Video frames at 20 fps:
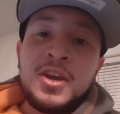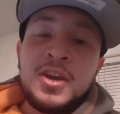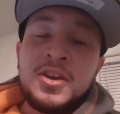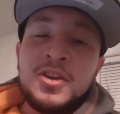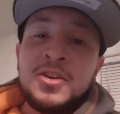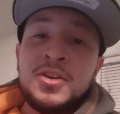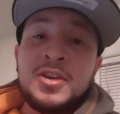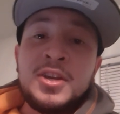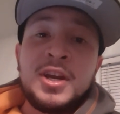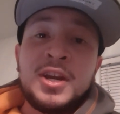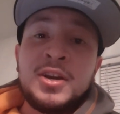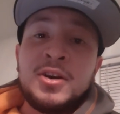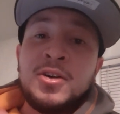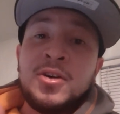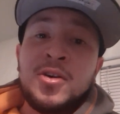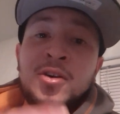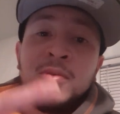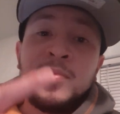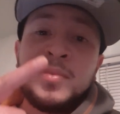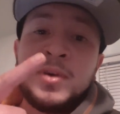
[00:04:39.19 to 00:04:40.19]
you get a
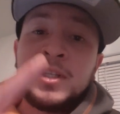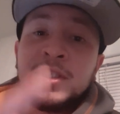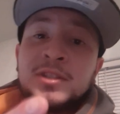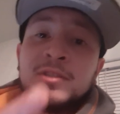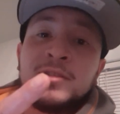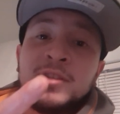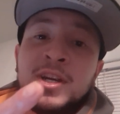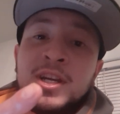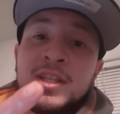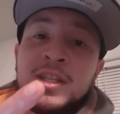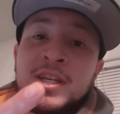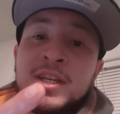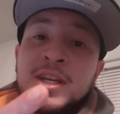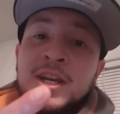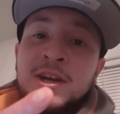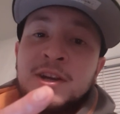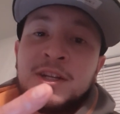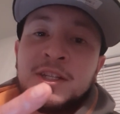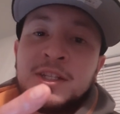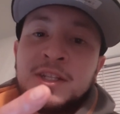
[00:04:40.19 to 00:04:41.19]
whole bunch of crazy
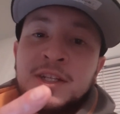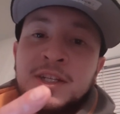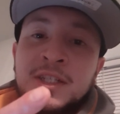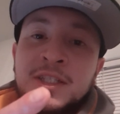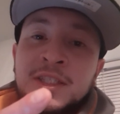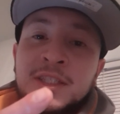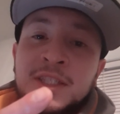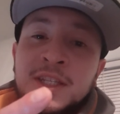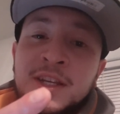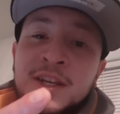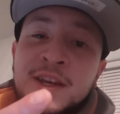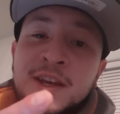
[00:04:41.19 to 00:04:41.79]
characters,